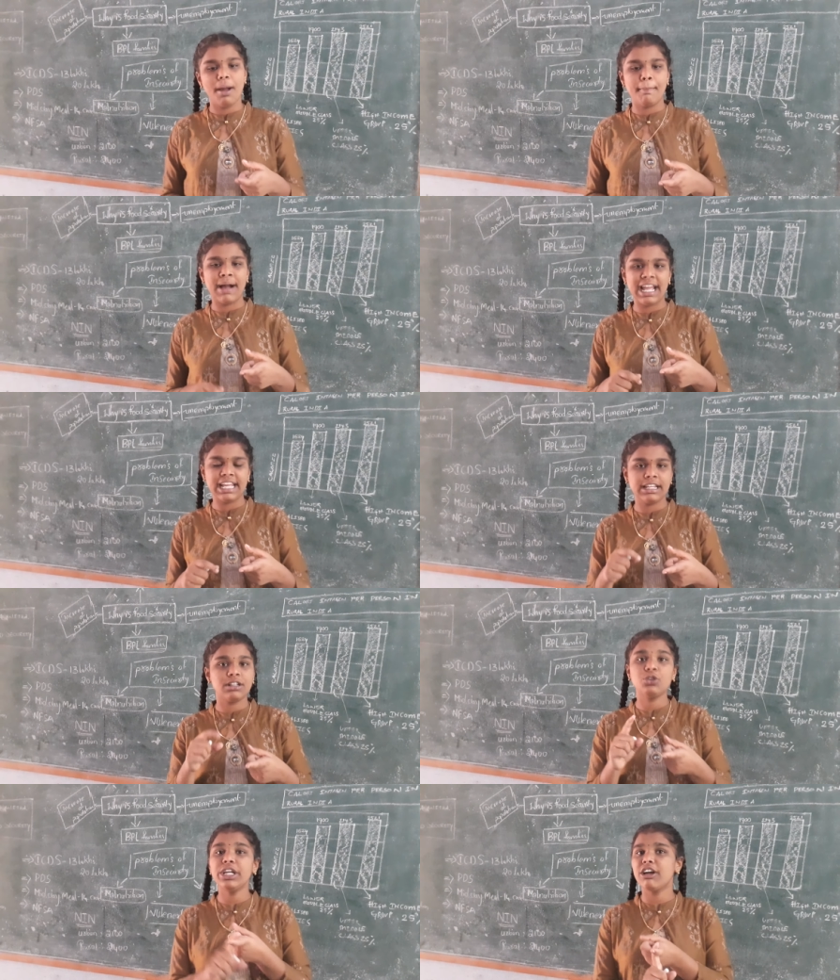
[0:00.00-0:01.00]
By
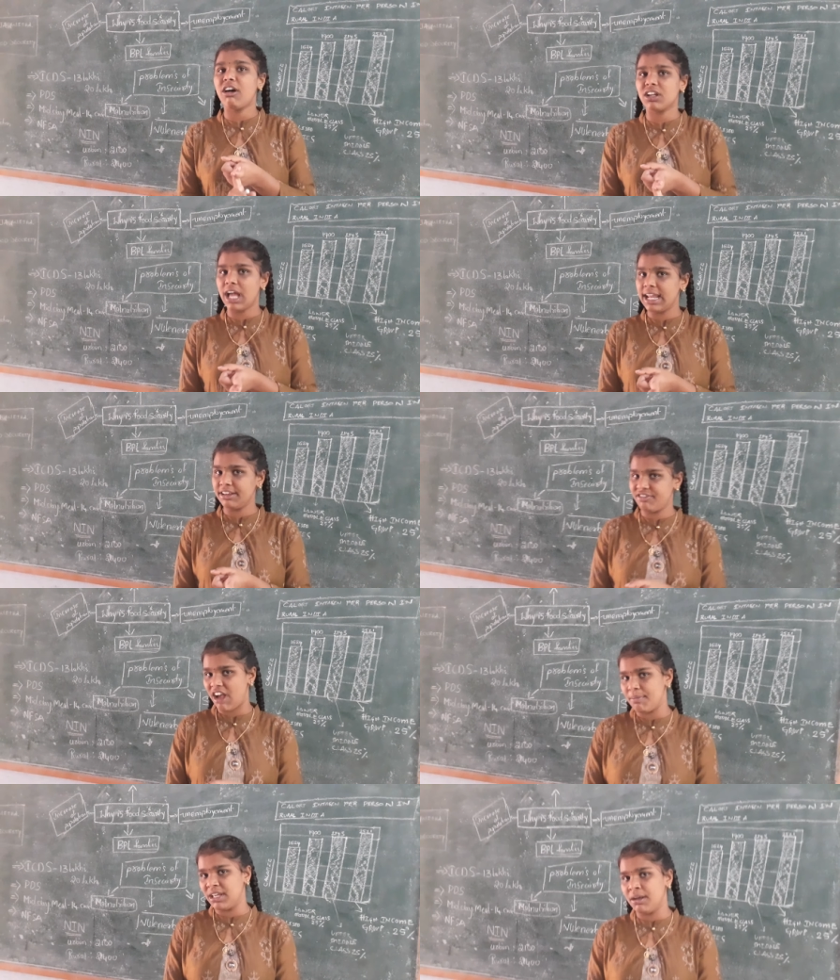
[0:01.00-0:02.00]
doing organic
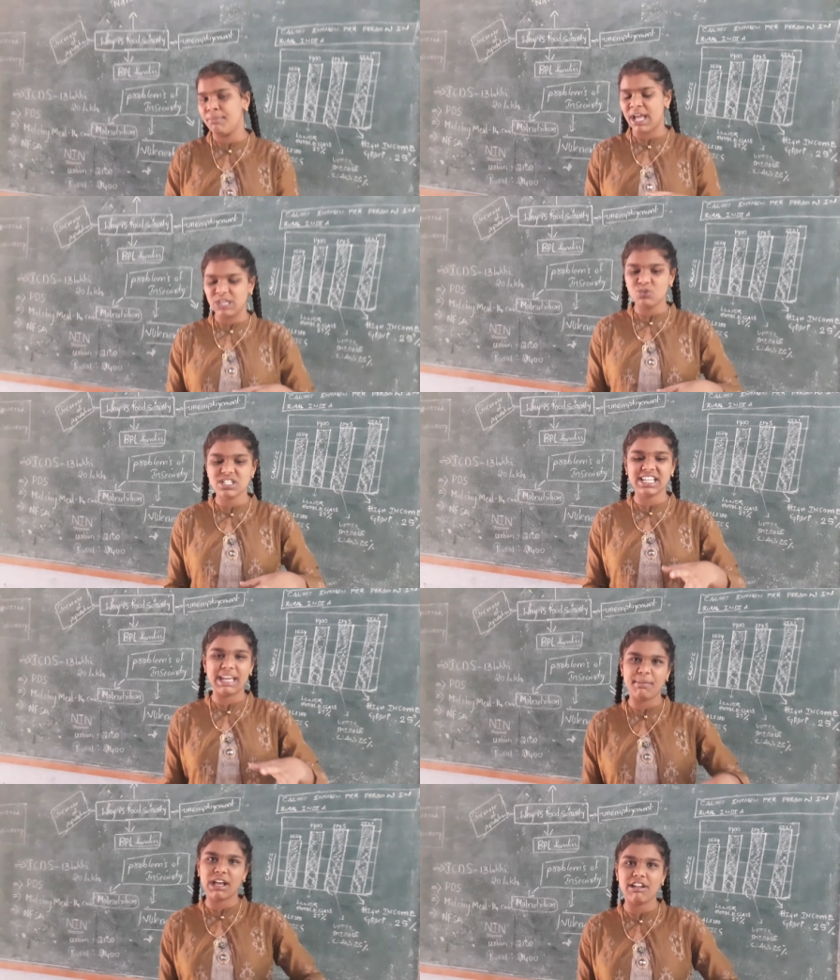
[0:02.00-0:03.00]
farming, by using
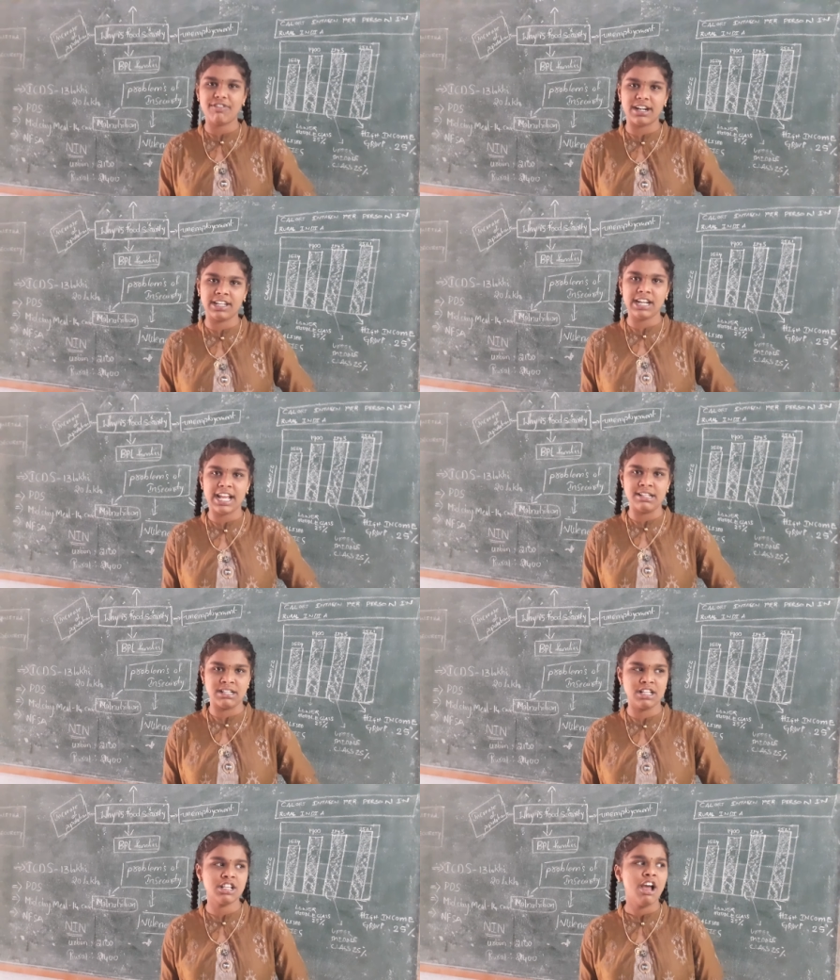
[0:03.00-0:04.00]
chemical
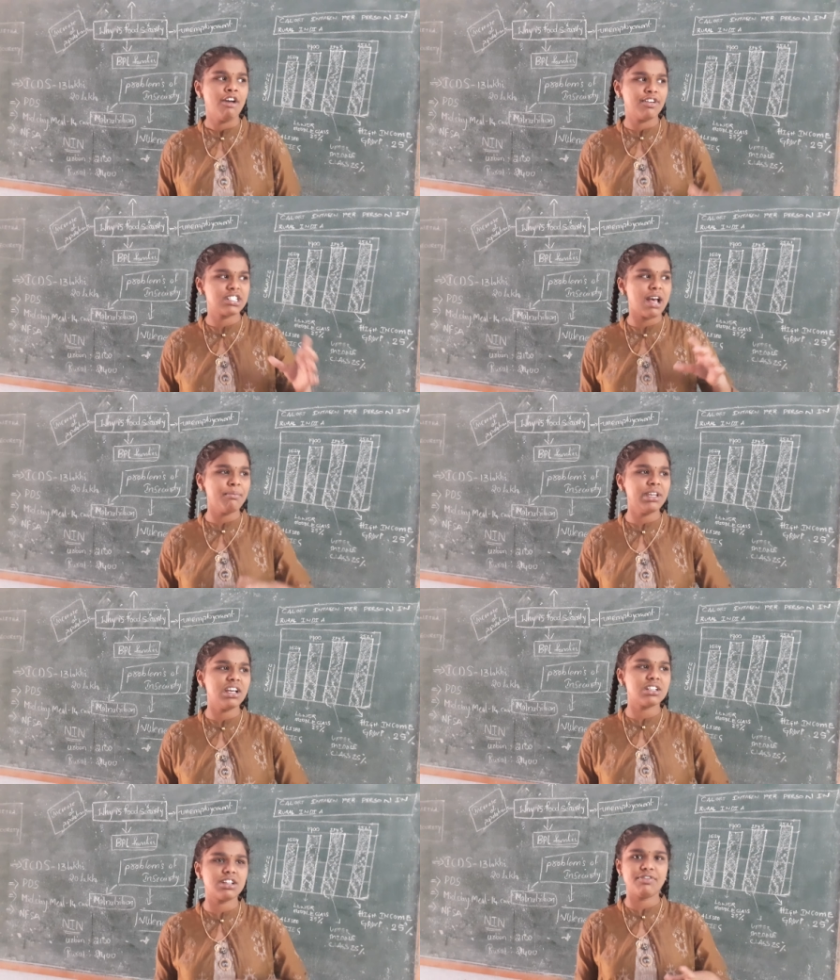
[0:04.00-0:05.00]
fertilizers. For some
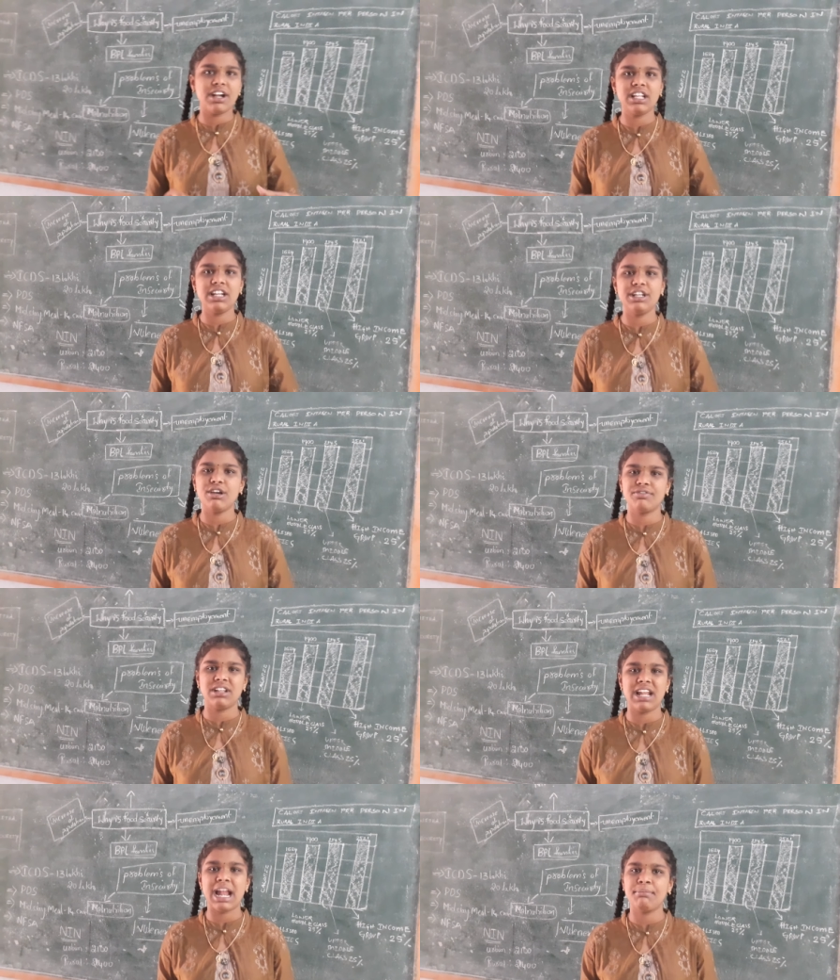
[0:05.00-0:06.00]
years the fertility of the
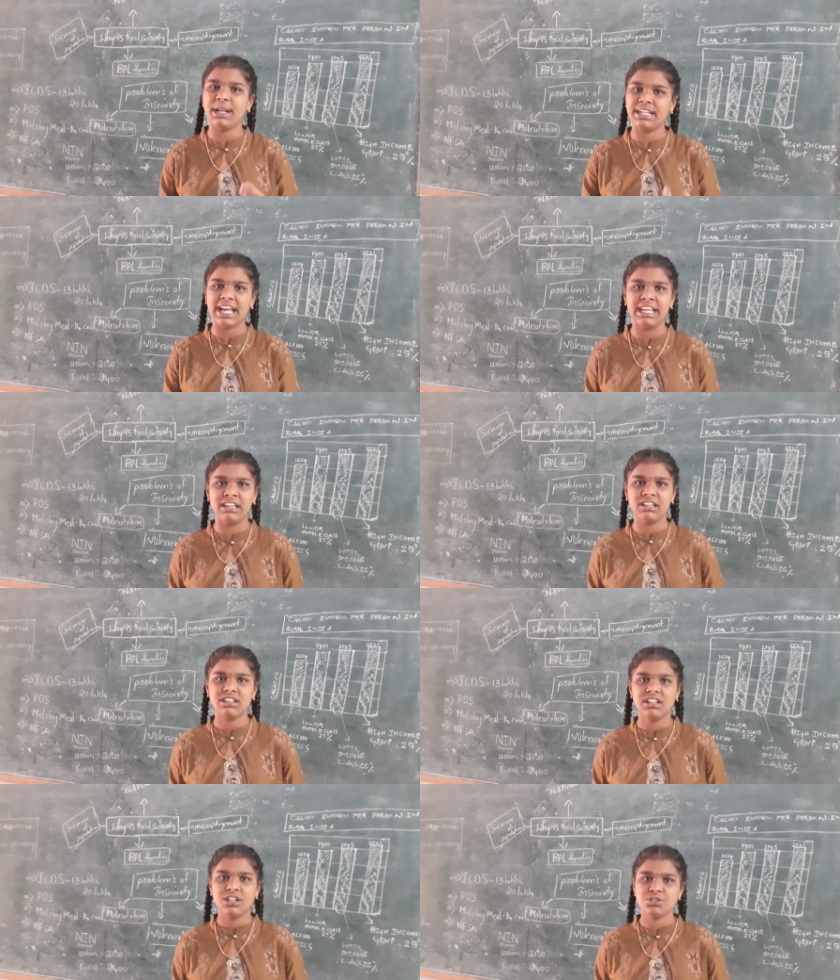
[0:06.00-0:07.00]
land may die,
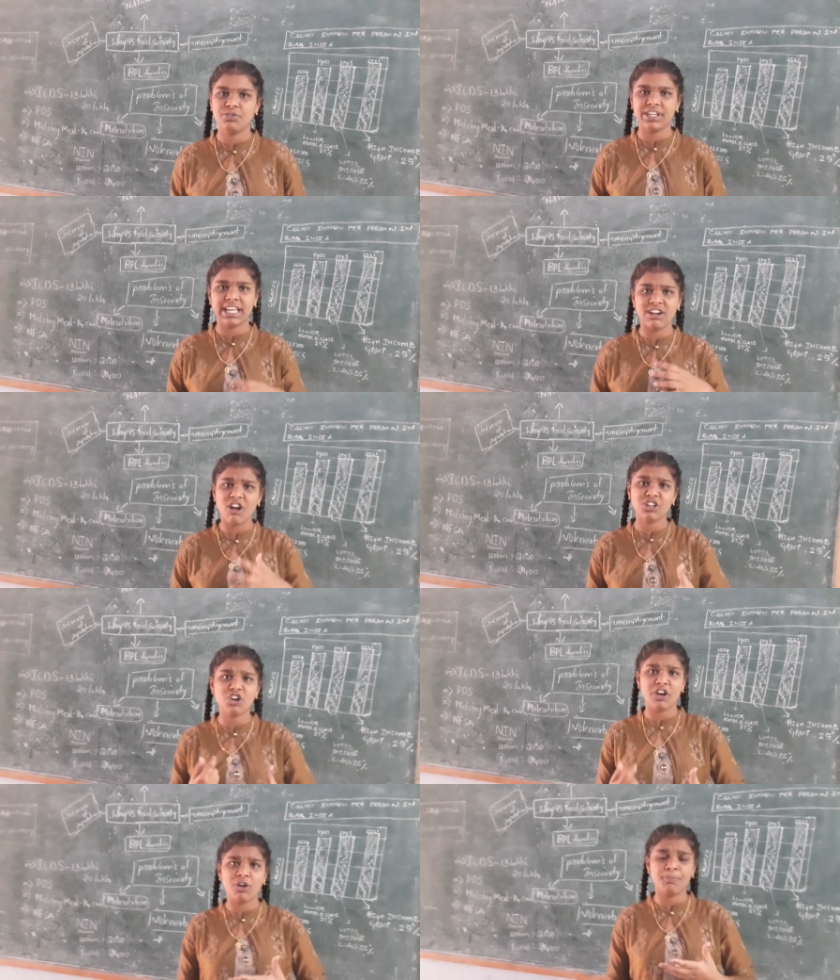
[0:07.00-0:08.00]
so we cannot
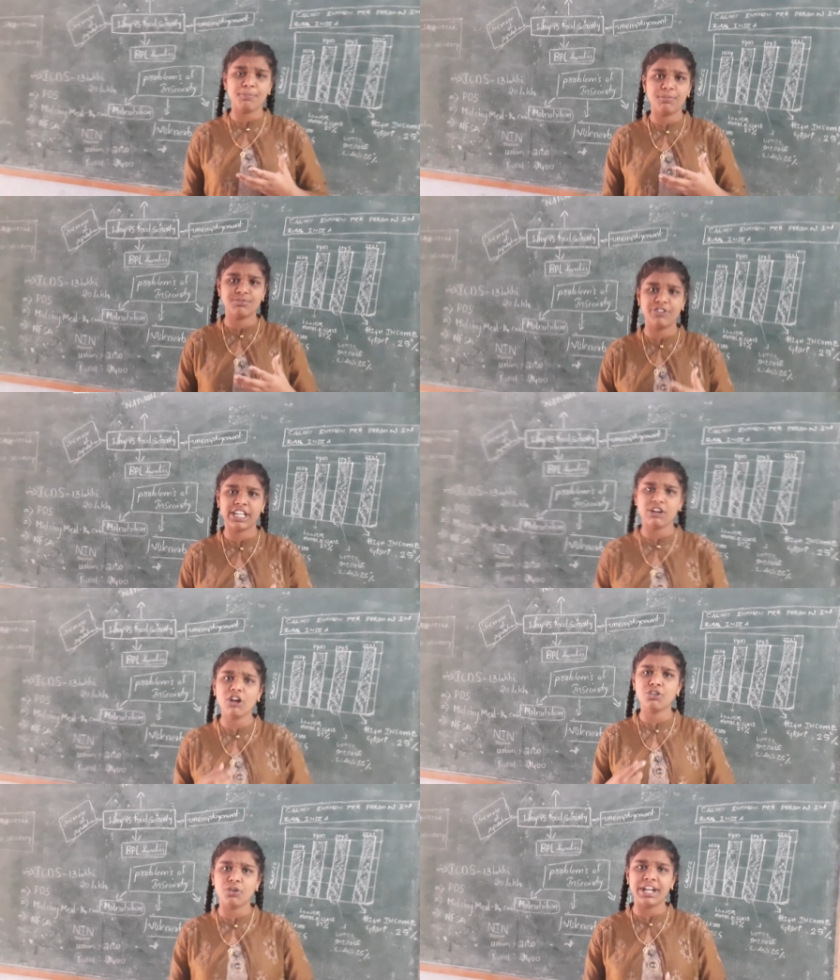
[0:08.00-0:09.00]

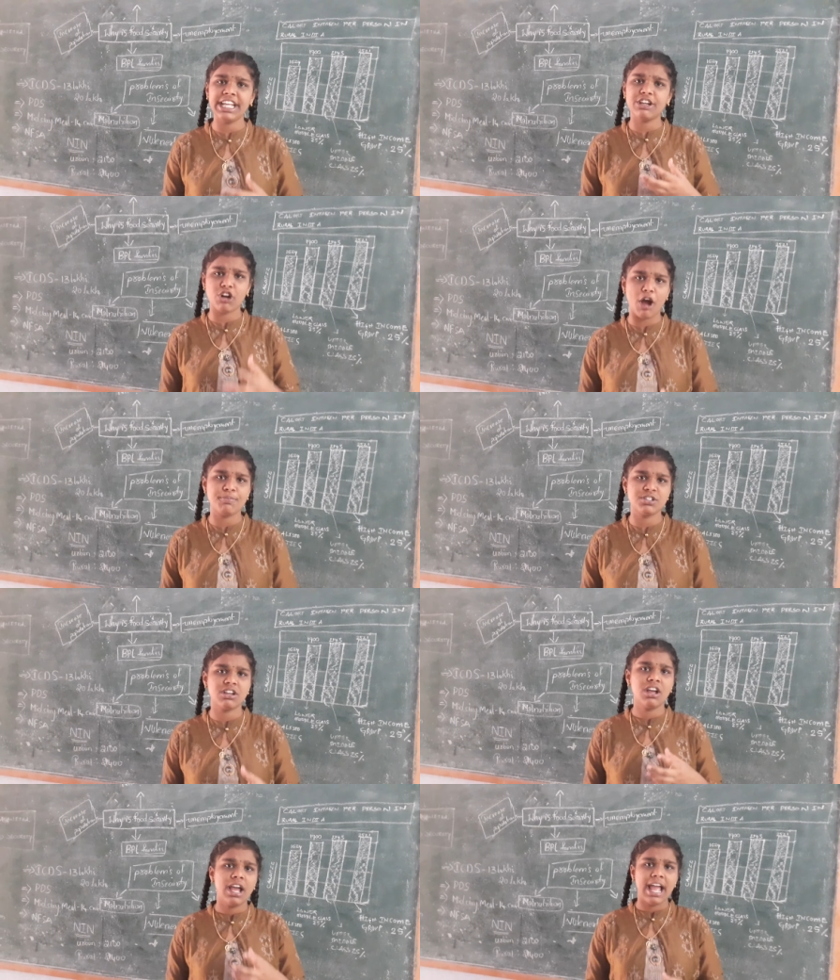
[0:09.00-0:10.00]
grow any crops,
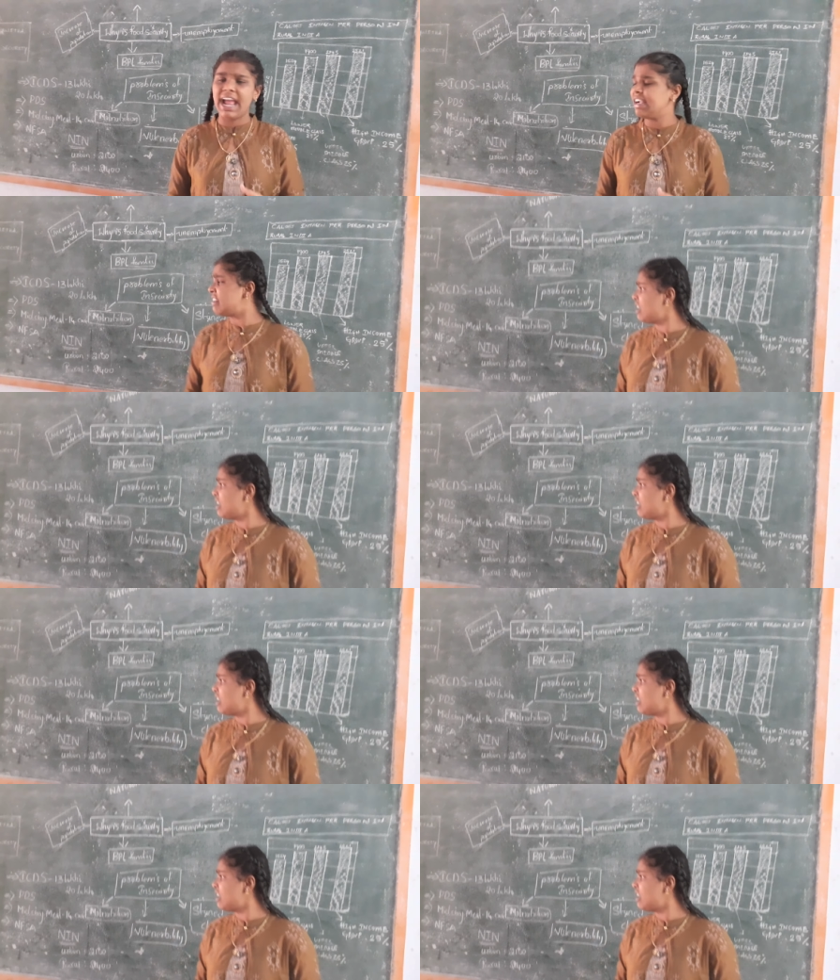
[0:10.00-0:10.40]
and